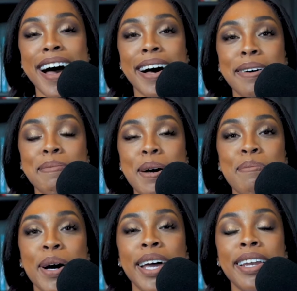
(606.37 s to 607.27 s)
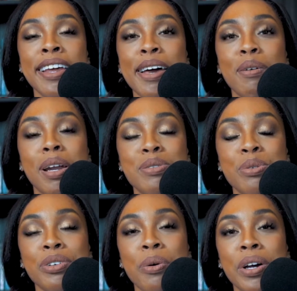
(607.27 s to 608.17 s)
But when I was
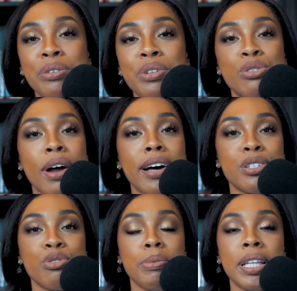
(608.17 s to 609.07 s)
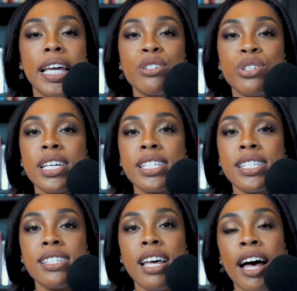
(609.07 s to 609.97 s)
sort of going through the trials and
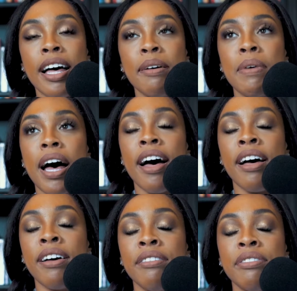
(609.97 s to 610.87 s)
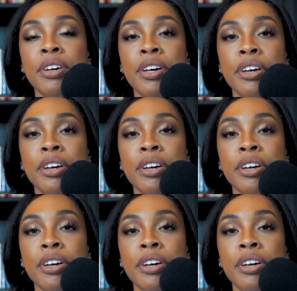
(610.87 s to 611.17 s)
tribulations of,